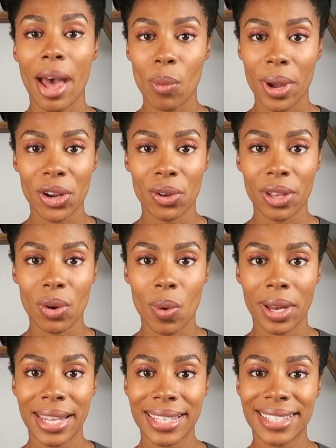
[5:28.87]
That way your little
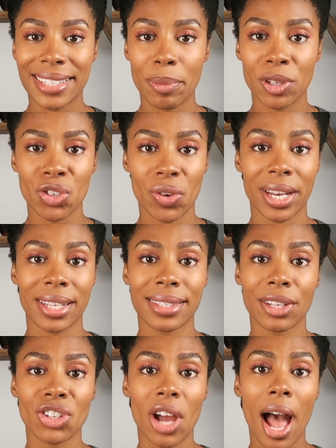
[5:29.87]
one isn't demonstrating
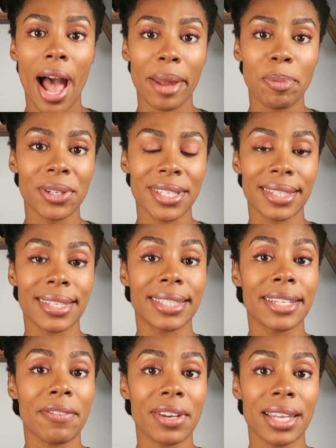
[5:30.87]
such a
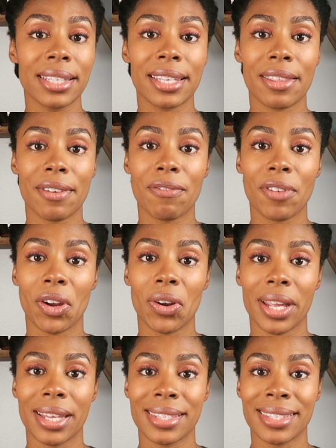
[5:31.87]
hypersensitivity to the
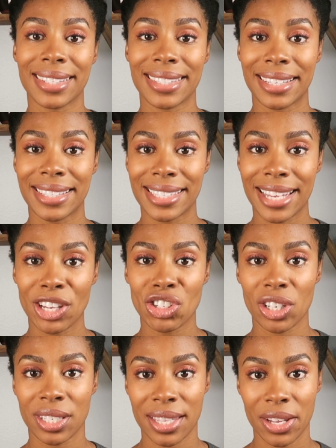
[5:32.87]
various
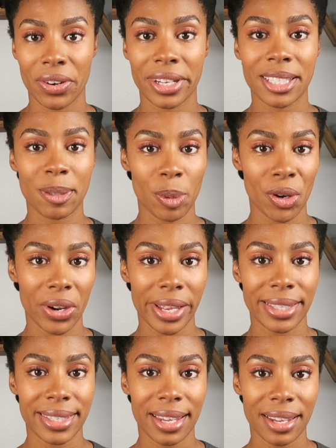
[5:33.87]
sensations they're
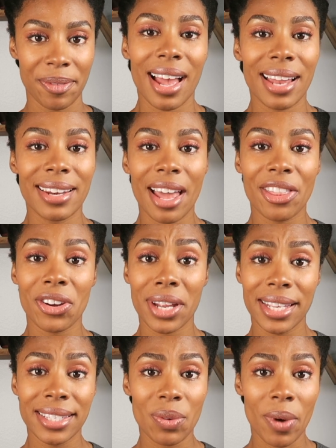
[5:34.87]
experiencing. Another
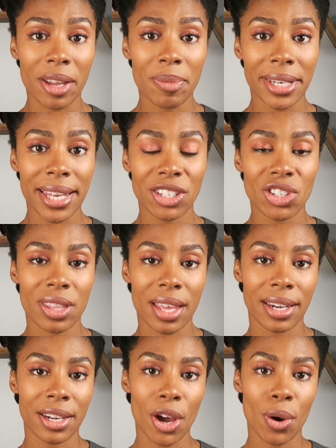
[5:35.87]
easy recommendation
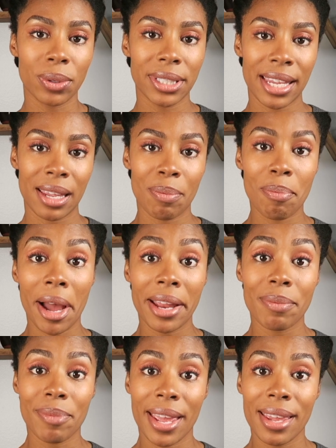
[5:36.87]
that an OT
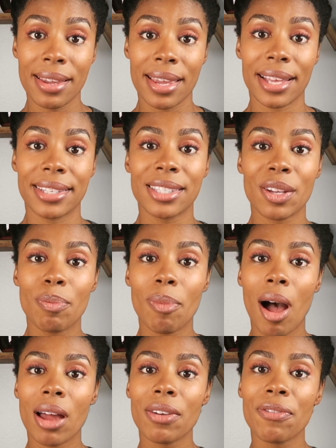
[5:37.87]
might make is to
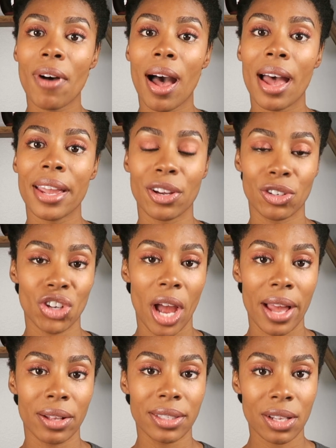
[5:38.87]
modify your
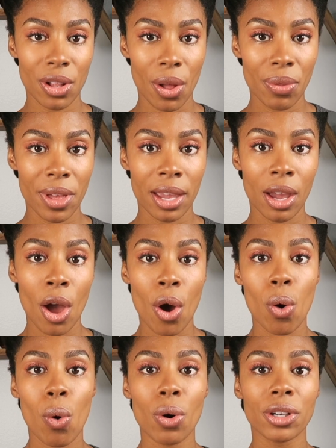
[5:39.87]
child's clothing
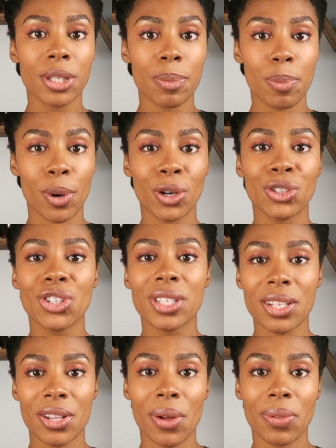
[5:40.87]
or to purchase
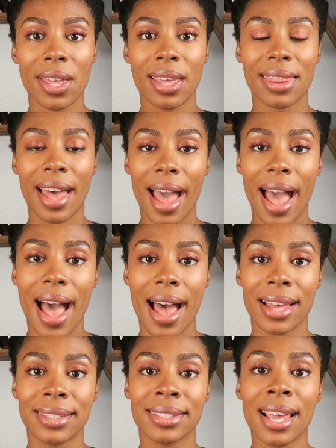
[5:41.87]
clothing that
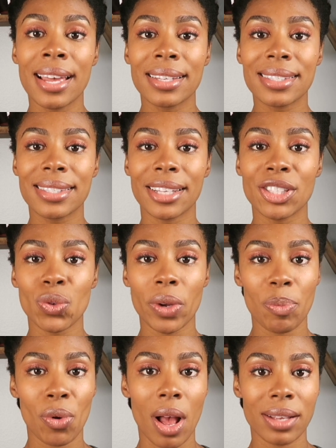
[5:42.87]
has
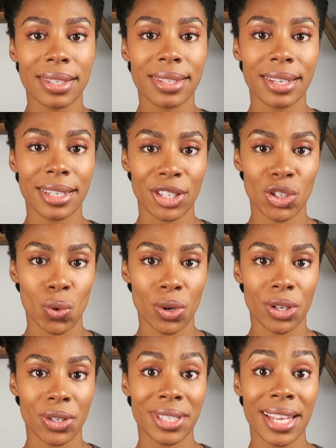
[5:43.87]
sensory processing
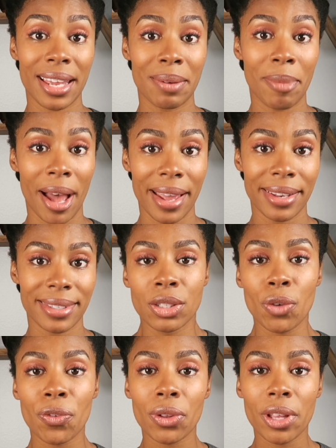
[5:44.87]
disorders in mind.
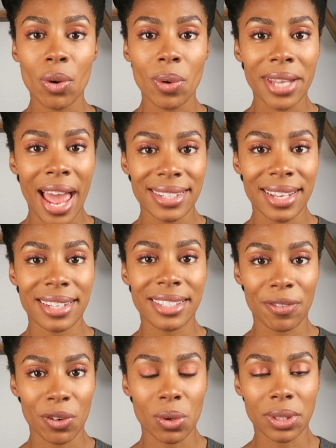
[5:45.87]
So if your little one has a
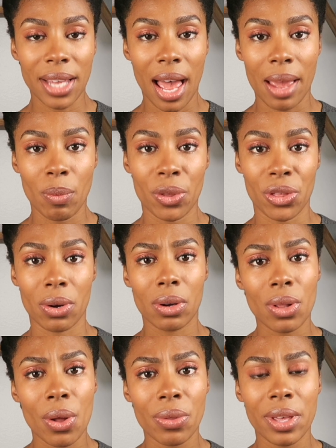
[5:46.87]
difficult time with their
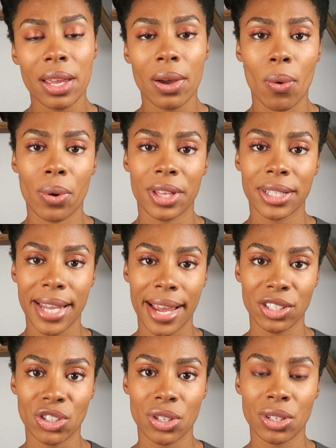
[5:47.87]
clothing or the
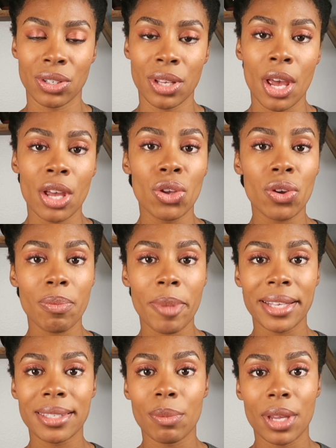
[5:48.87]
textures, you can
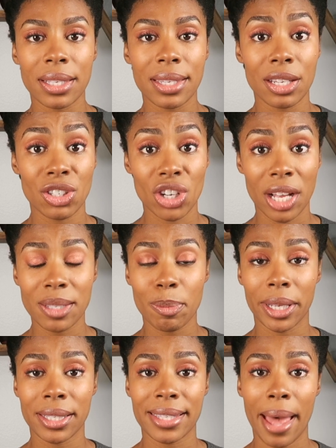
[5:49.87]
make some easy
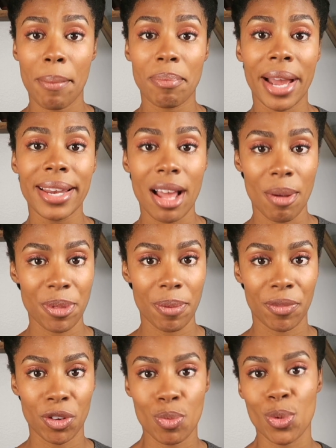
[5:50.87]
adjustments that might help
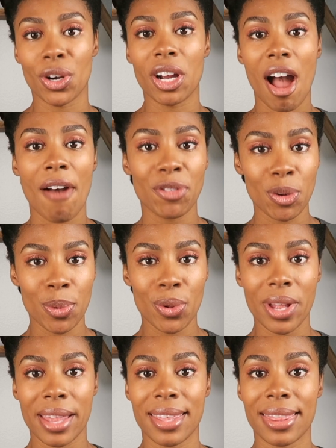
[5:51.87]
them feel more
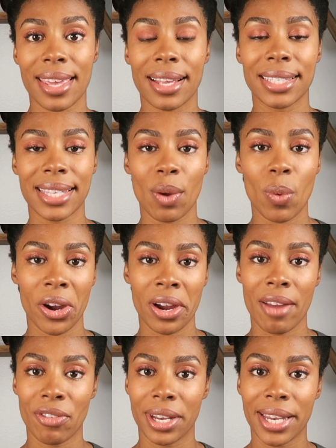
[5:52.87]
comfortable in the things they wear
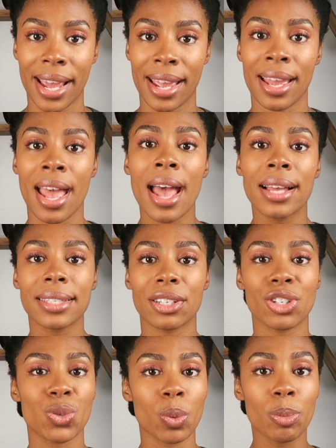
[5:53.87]
every day,
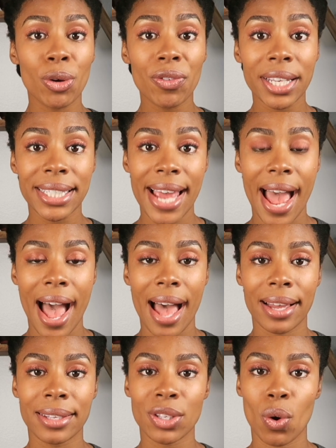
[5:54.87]
such as removing
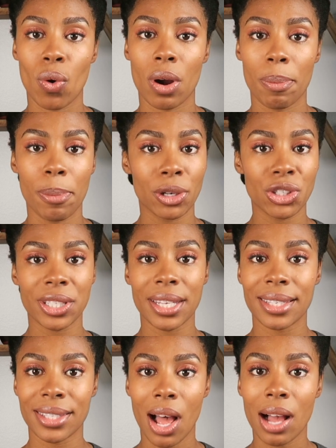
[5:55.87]
tags or
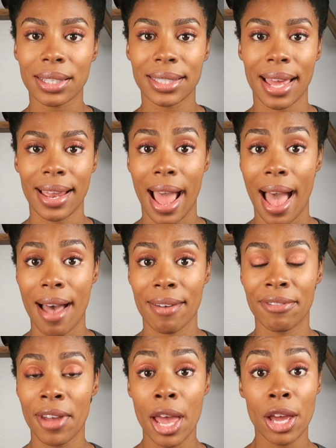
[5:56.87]
purchasing socks that
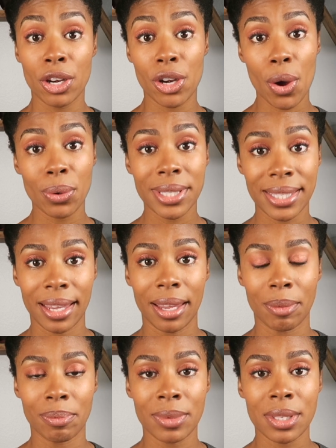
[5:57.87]
have no
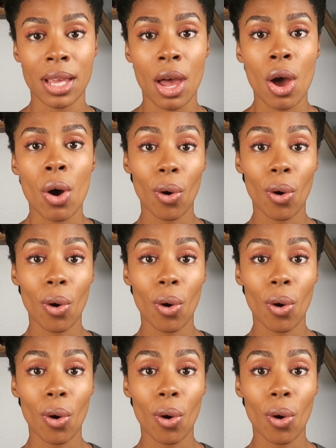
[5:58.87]
seams.